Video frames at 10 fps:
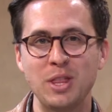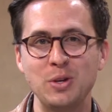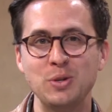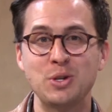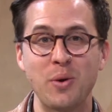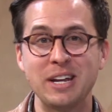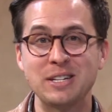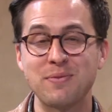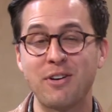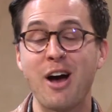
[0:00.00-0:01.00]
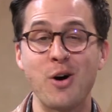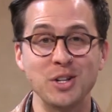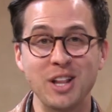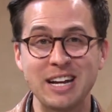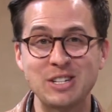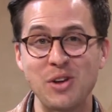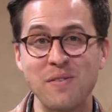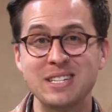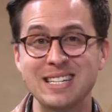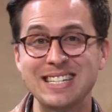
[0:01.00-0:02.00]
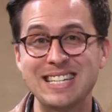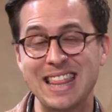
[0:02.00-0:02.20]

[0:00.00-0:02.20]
that you join us for our online services